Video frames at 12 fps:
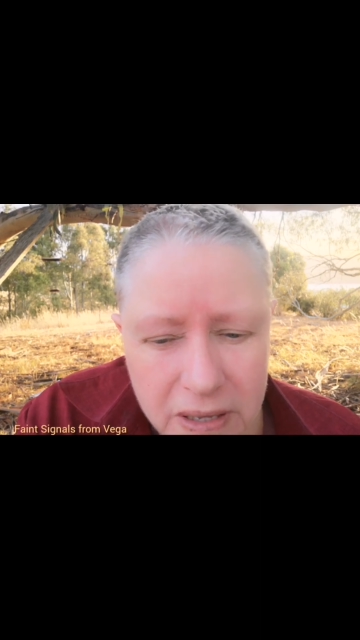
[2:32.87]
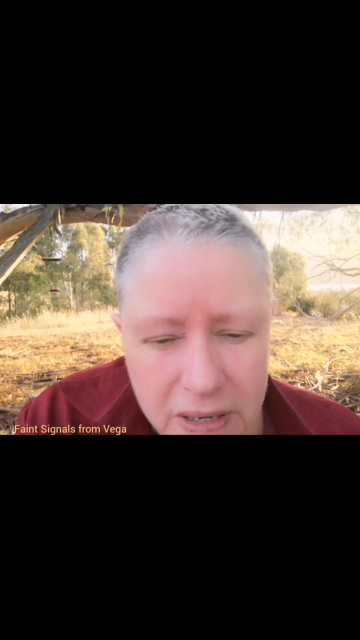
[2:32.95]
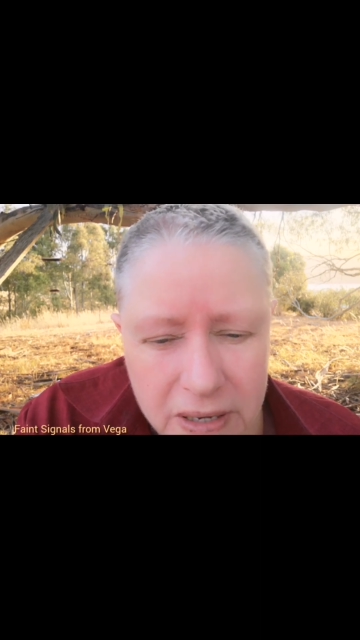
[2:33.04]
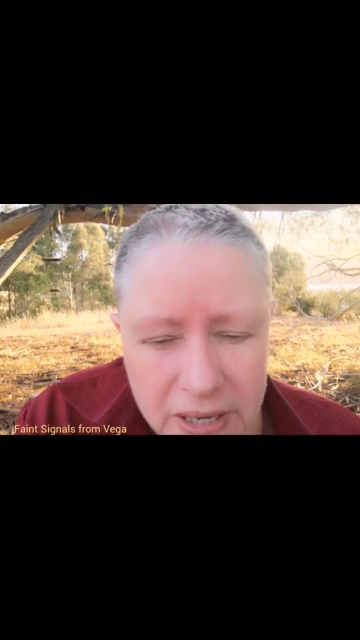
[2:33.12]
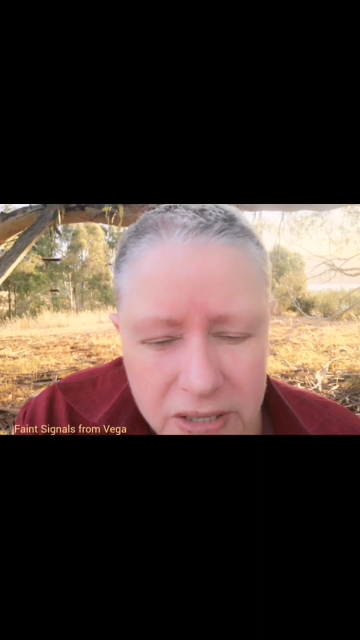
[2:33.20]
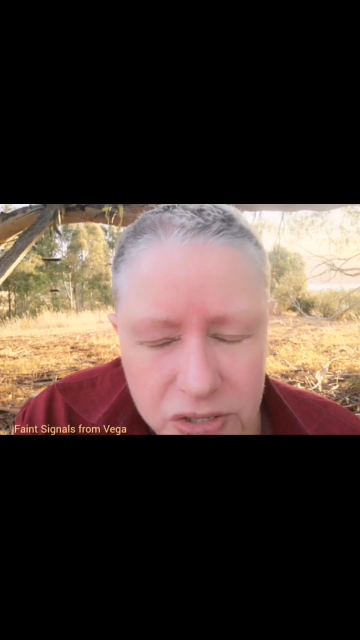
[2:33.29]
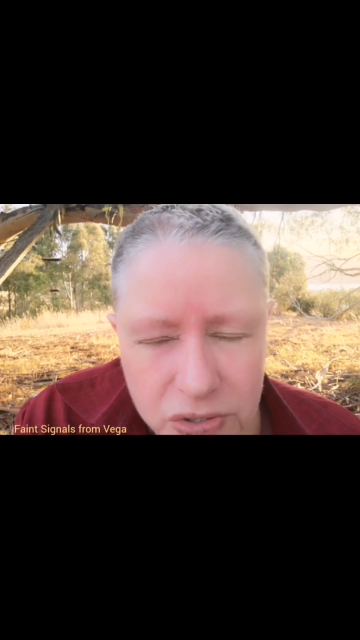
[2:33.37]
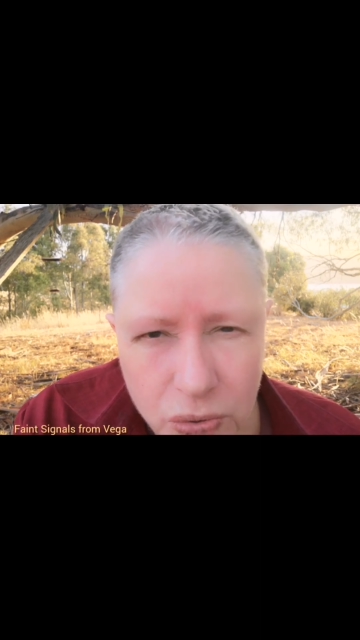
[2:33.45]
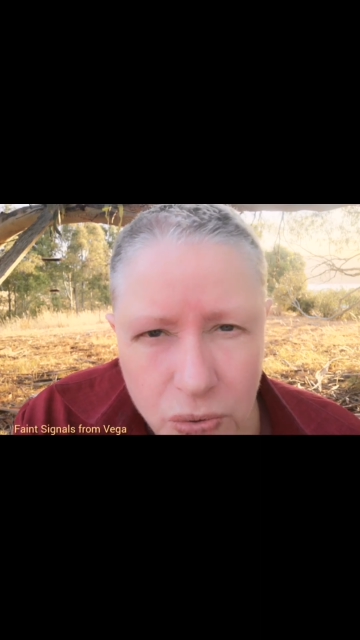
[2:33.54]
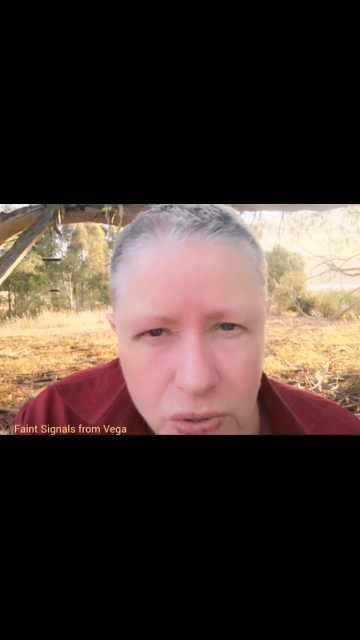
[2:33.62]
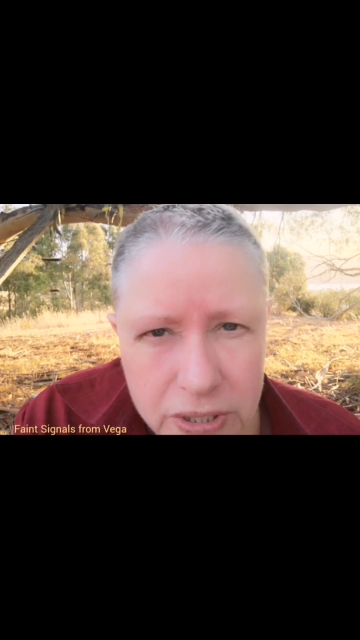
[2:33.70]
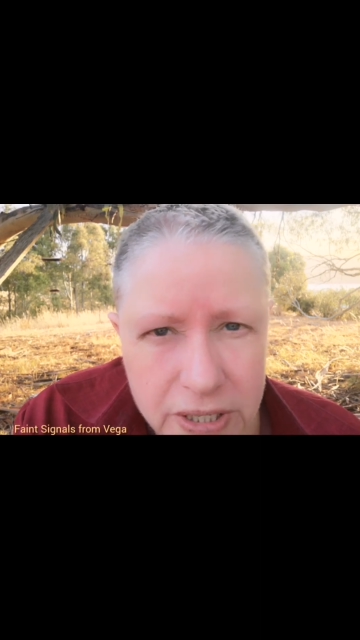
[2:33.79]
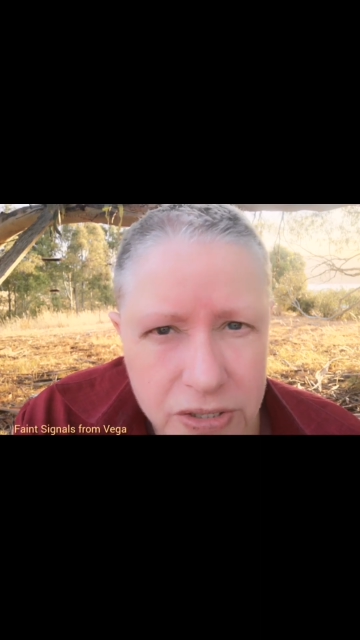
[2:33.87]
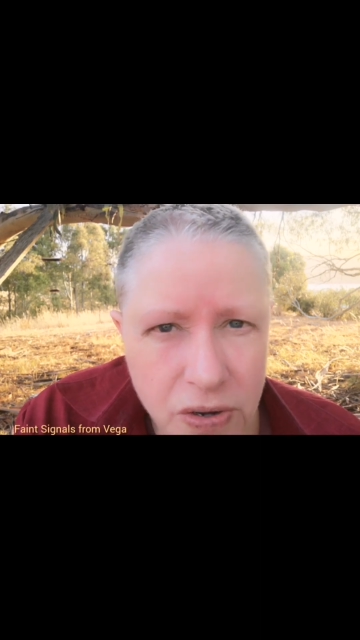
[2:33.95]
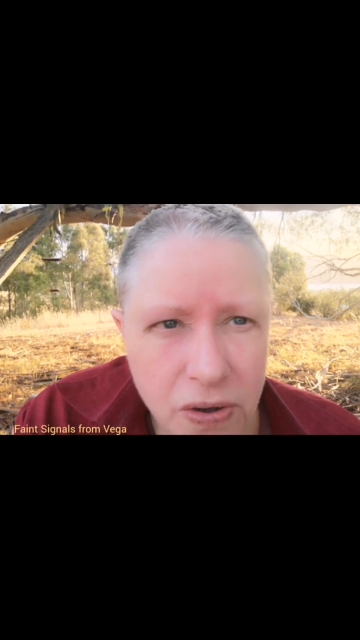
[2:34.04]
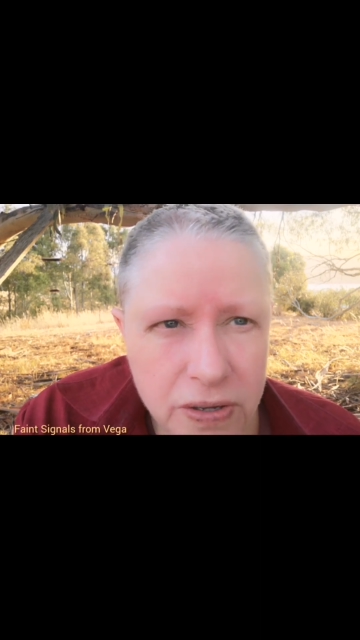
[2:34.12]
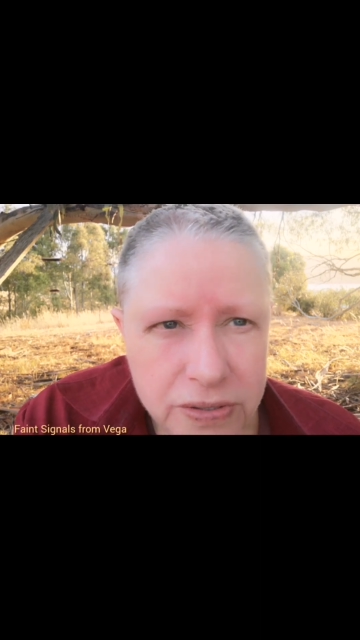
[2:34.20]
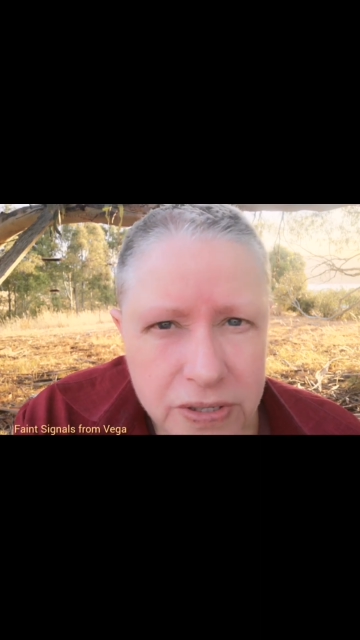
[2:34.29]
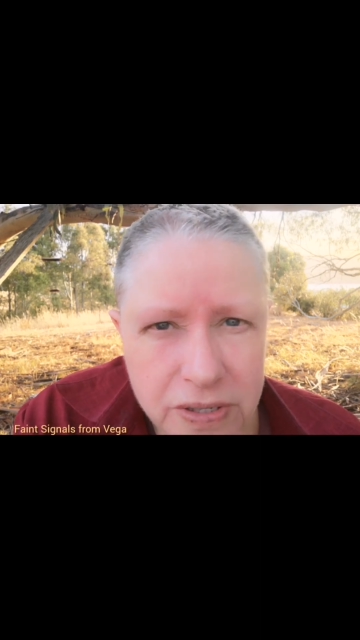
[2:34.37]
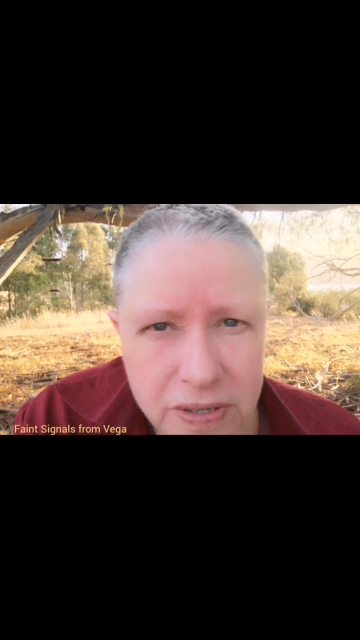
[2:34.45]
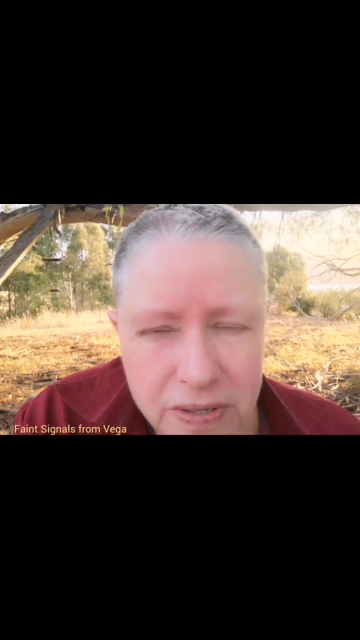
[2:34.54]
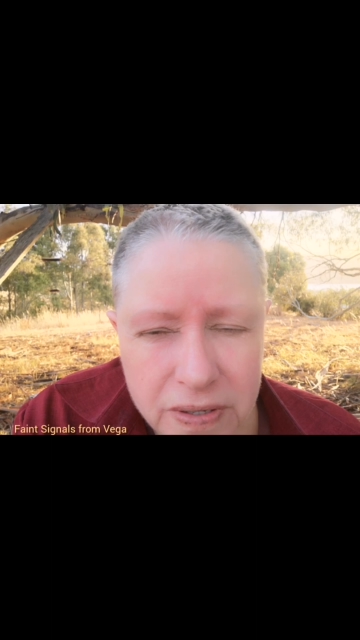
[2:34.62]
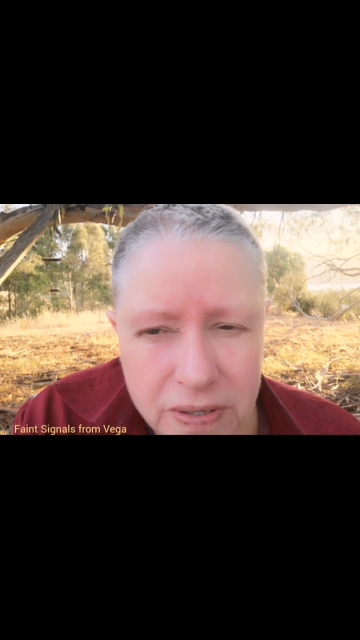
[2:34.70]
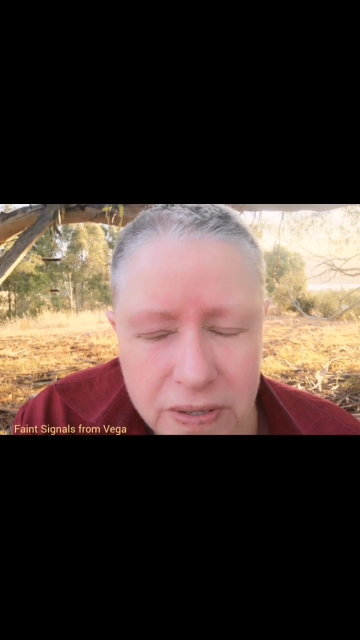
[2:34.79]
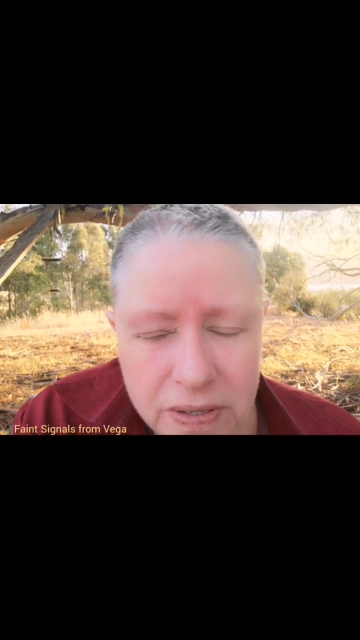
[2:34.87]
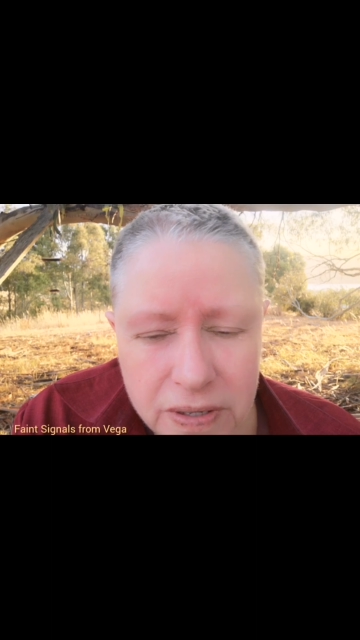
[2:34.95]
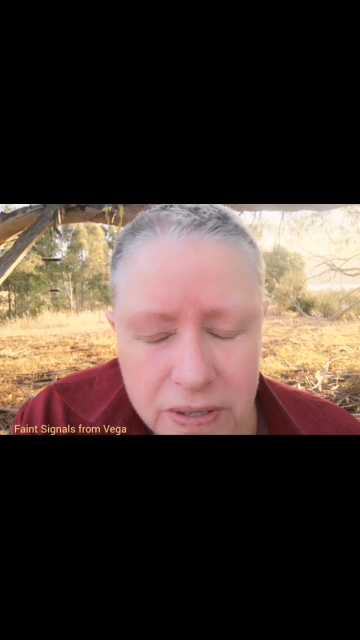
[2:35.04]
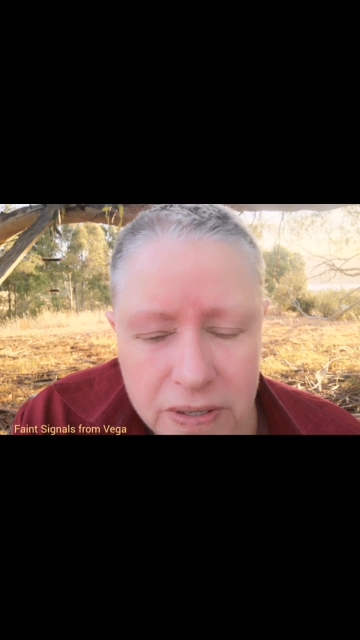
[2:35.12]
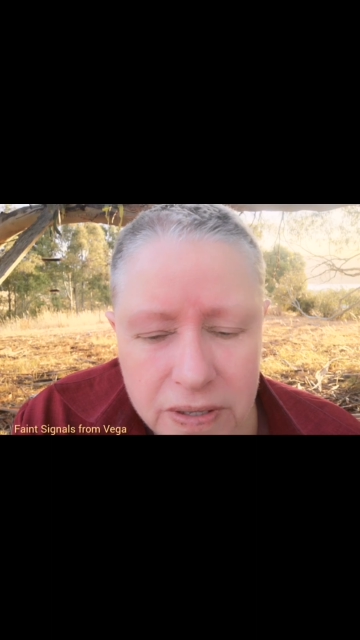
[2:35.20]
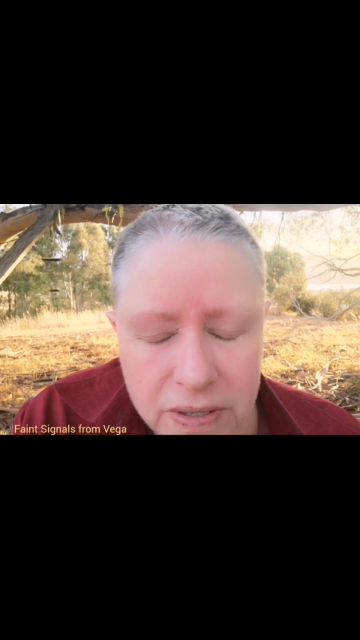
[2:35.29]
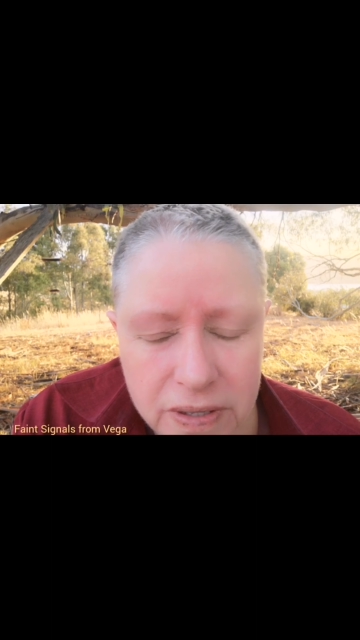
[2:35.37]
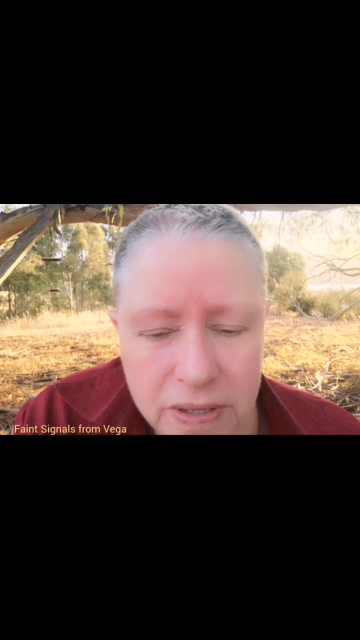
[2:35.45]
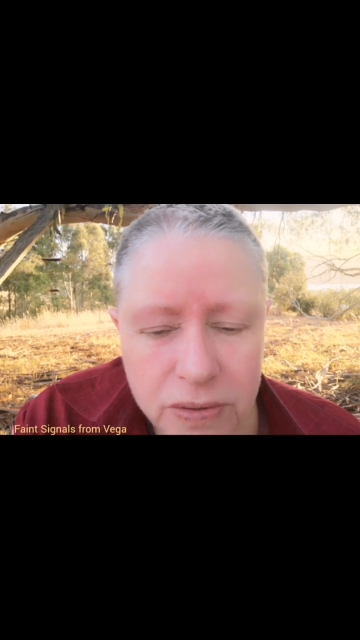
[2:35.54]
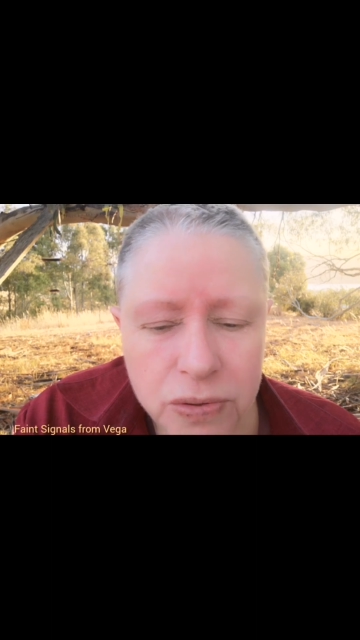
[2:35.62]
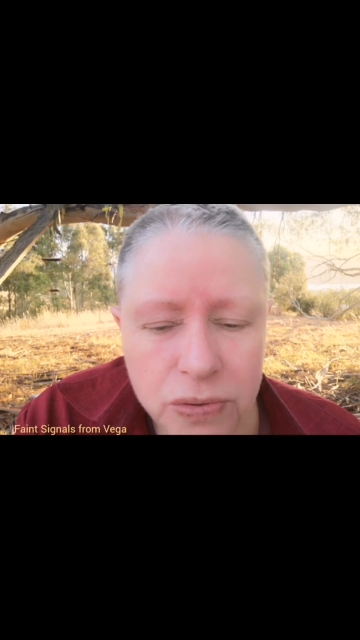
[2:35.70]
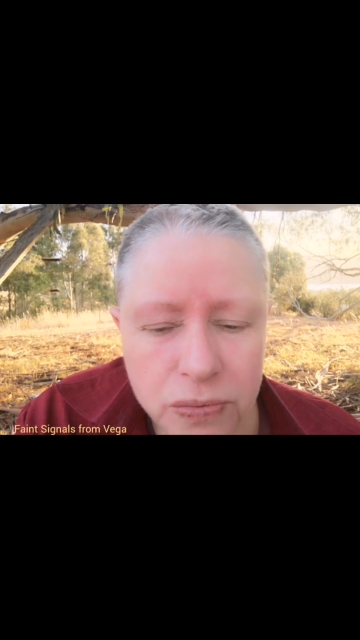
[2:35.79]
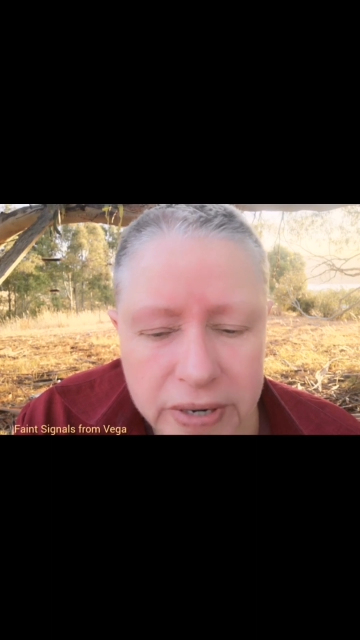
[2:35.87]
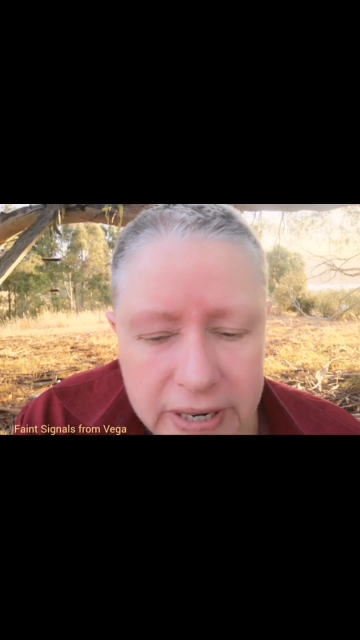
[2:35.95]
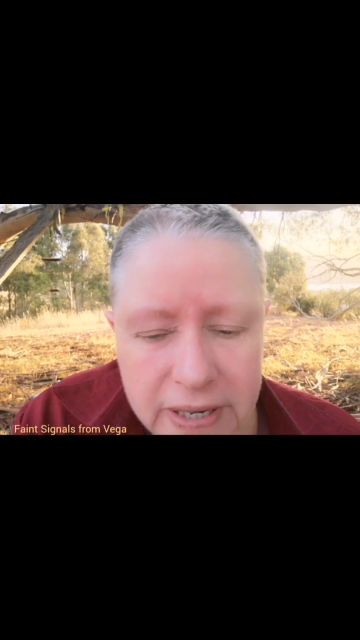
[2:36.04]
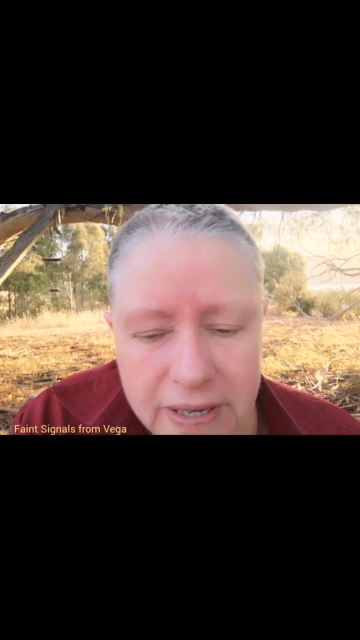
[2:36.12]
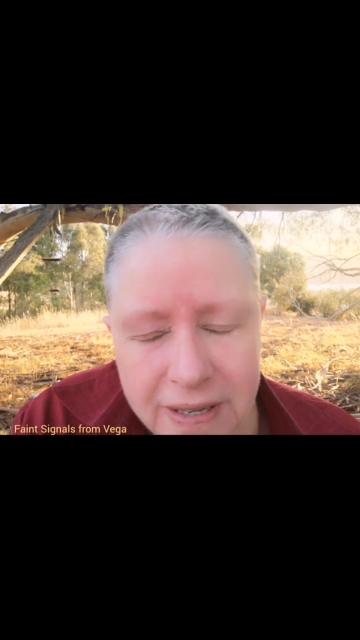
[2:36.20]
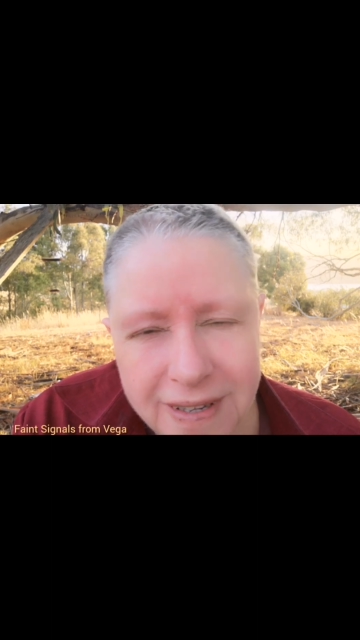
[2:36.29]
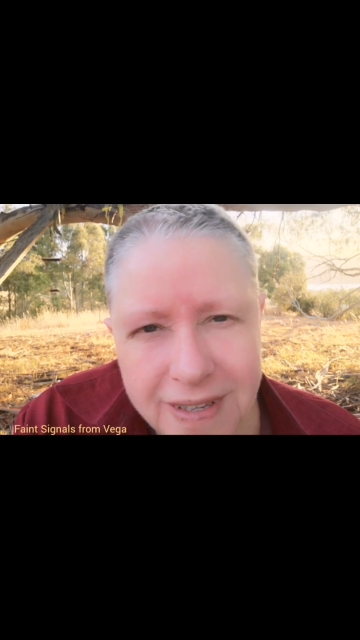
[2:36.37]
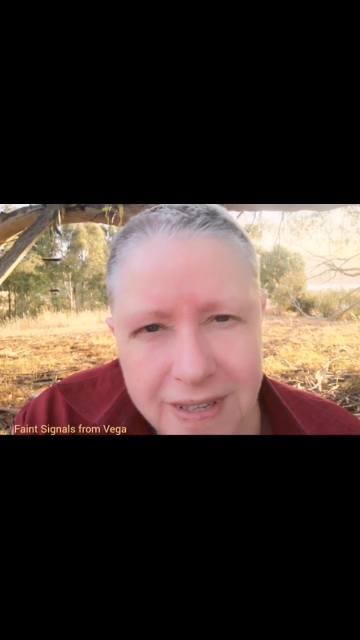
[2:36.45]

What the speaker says: against all these odds. They were already